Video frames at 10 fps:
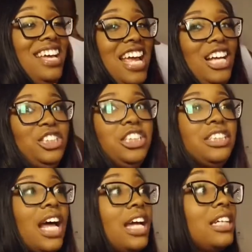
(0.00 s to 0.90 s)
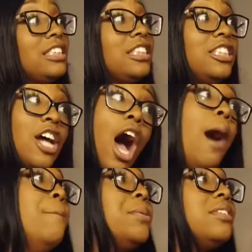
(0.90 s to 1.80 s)
And she's like, stop.
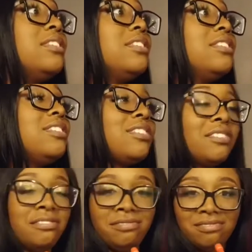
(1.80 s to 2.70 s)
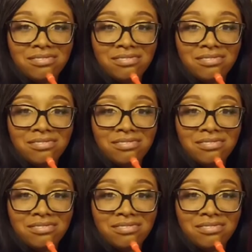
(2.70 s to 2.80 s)
You're about to die. Stop.